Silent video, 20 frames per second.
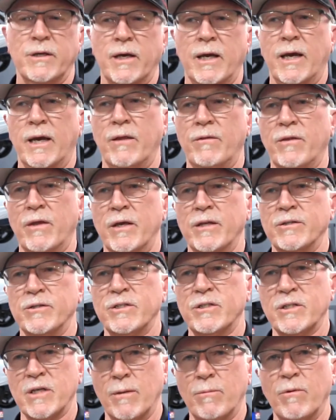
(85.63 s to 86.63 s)
and then
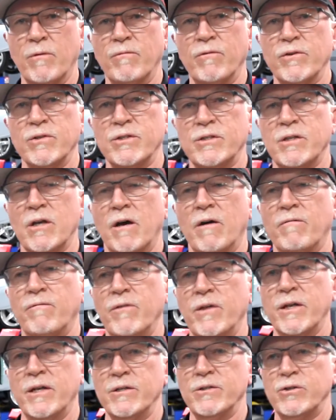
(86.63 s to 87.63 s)
some of the stuff
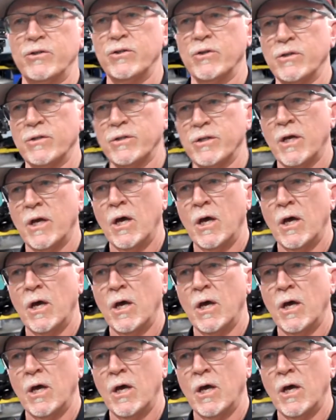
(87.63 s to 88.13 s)
that is just